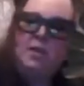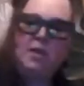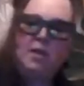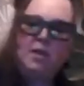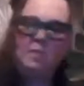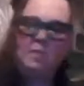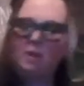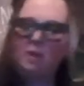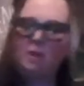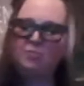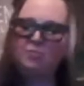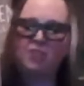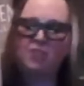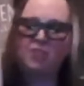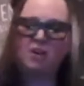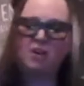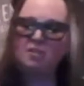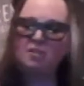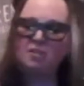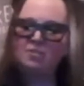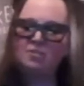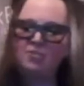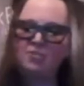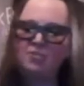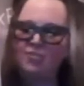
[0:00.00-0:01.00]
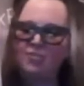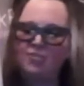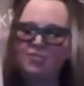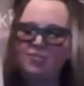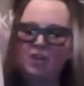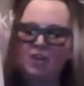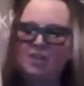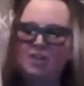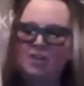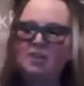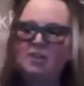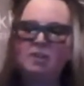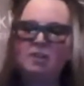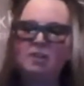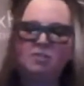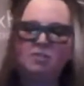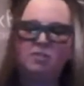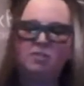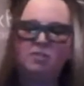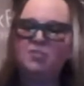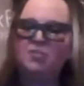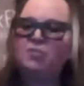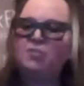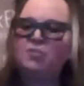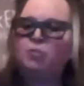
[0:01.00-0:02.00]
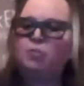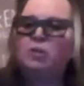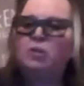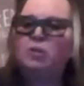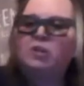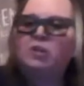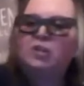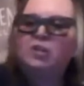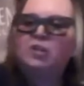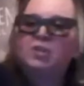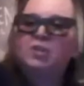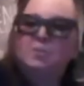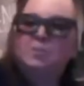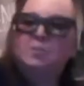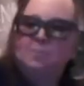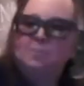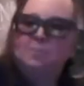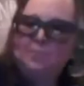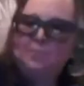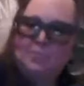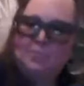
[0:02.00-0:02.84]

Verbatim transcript: I mean, I'm just talking a little squish.